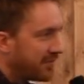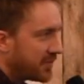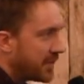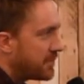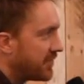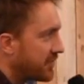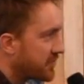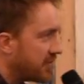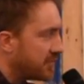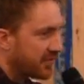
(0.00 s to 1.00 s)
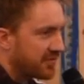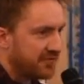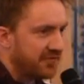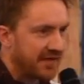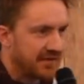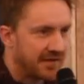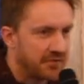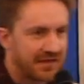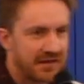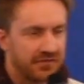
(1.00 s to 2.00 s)
of the people in the group was a fake. He
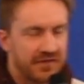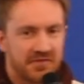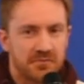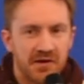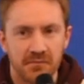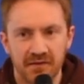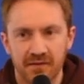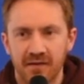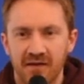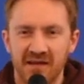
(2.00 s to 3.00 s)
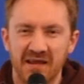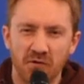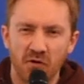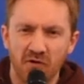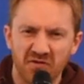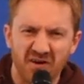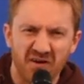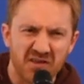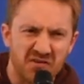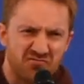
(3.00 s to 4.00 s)
was in on the experiment. And he'd always
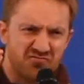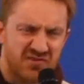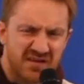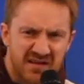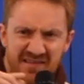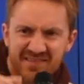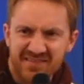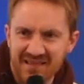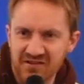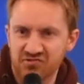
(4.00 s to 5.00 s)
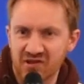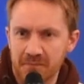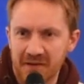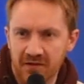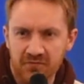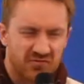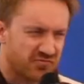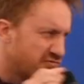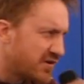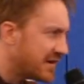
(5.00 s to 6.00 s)
argue a really stingy amount,
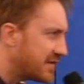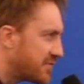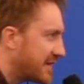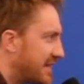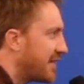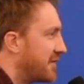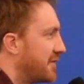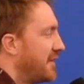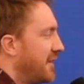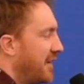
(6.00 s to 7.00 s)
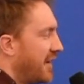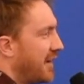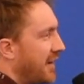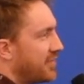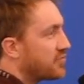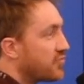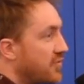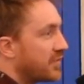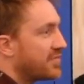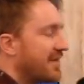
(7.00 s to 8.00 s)
really, really low. and the
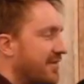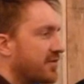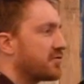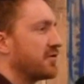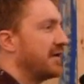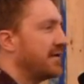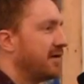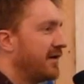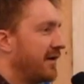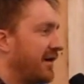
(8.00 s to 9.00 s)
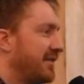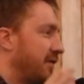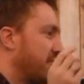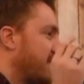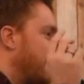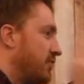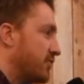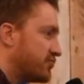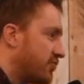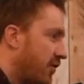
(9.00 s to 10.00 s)
group would disagree and they would say,
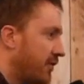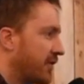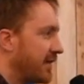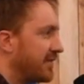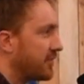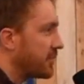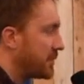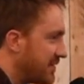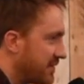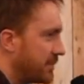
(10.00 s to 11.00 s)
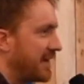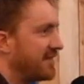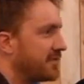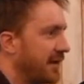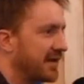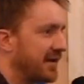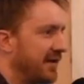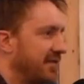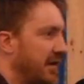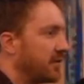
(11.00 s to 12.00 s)
you're wrong, and there was a big debate about
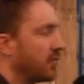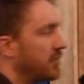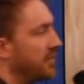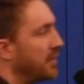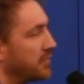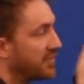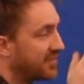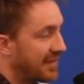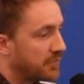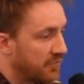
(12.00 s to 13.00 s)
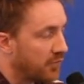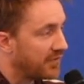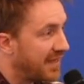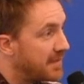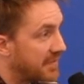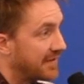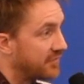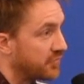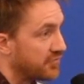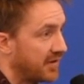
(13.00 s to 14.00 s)
it, and they'd, they would stick with what they
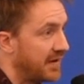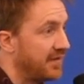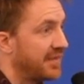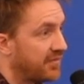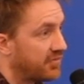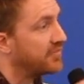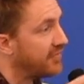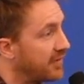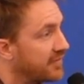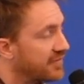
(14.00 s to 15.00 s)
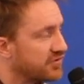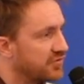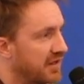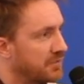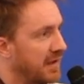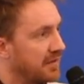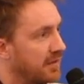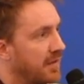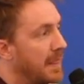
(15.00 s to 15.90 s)
believed was right, and that's the final decision they'd make.